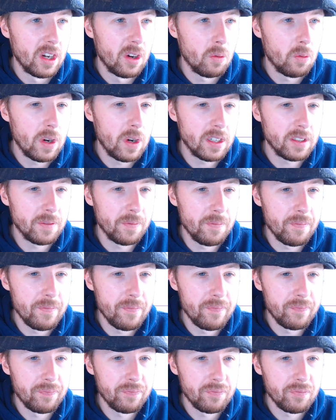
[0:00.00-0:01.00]
Well,
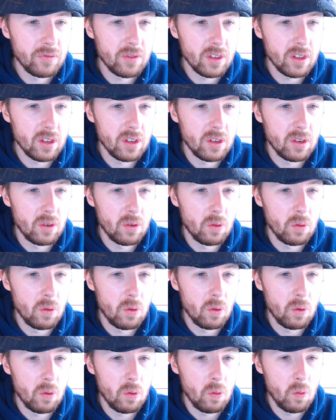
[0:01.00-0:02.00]

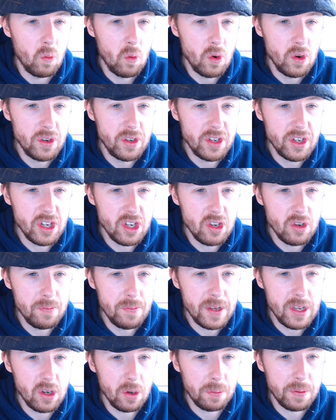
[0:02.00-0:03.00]
would you
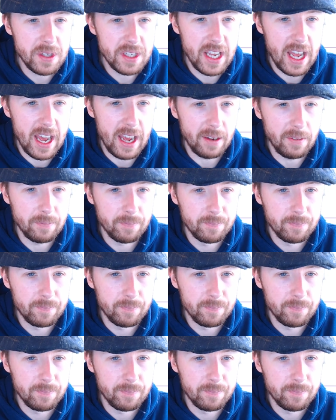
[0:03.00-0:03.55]
be upset